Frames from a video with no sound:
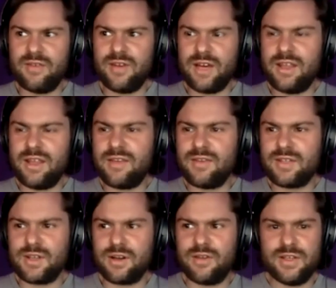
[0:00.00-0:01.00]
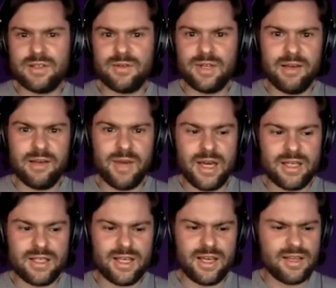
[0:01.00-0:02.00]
I think photography is really amazing